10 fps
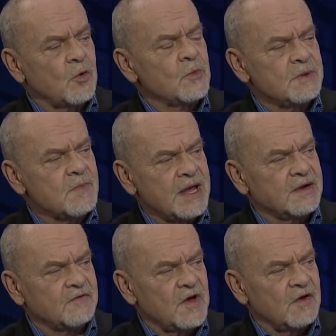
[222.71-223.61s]
only may
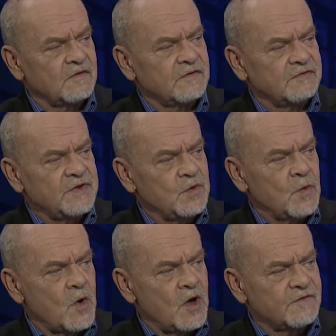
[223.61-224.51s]
involve a
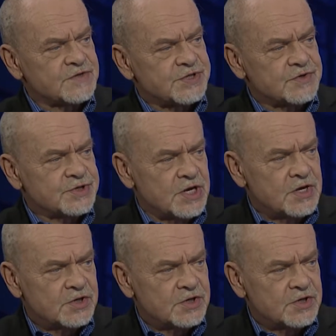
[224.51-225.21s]
few officers,